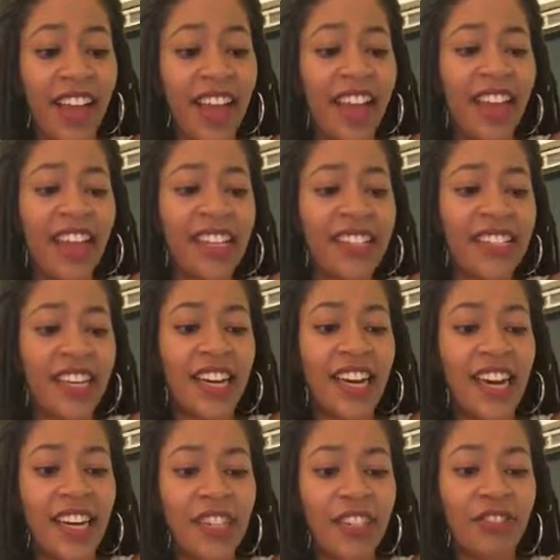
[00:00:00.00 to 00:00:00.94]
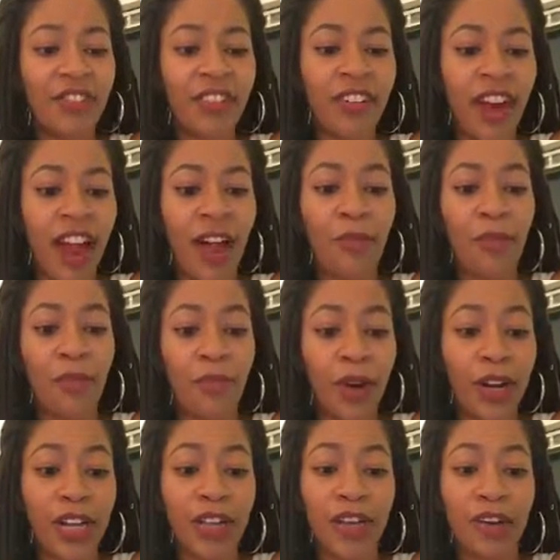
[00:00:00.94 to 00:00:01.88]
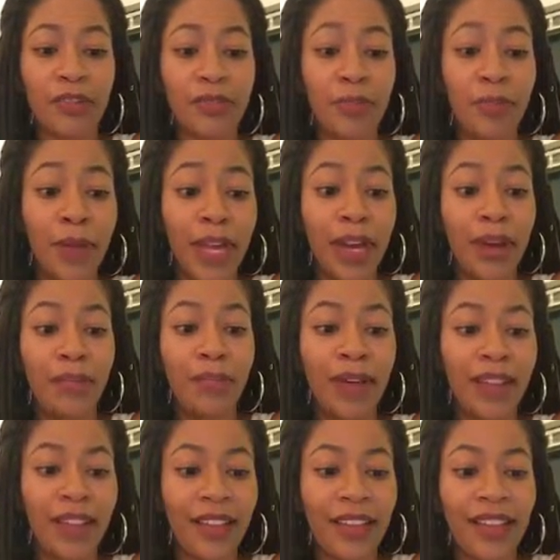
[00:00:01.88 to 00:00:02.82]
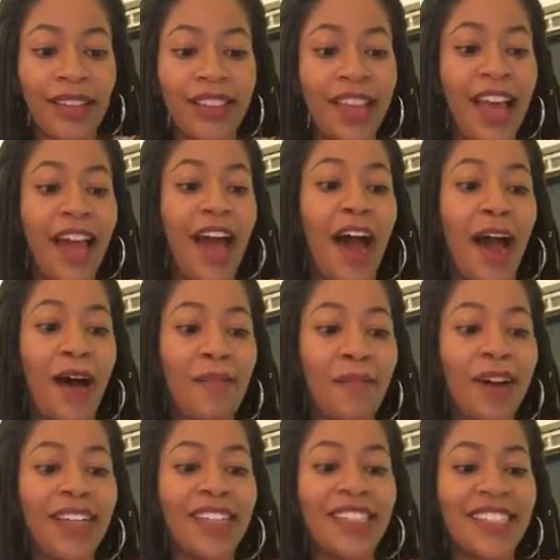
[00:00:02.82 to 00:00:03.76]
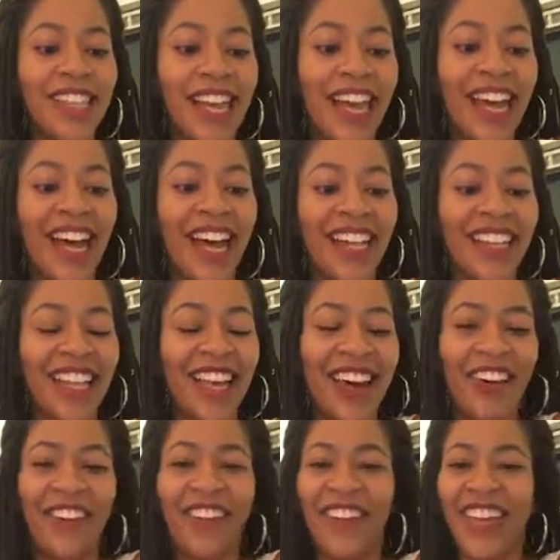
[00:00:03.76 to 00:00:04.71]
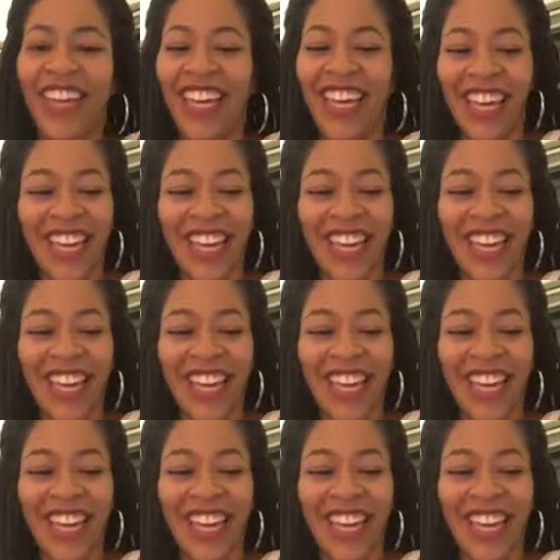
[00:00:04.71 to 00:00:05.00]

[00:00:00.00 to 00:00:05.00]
He's a country guy with one of those beer bellies. I must say I love him.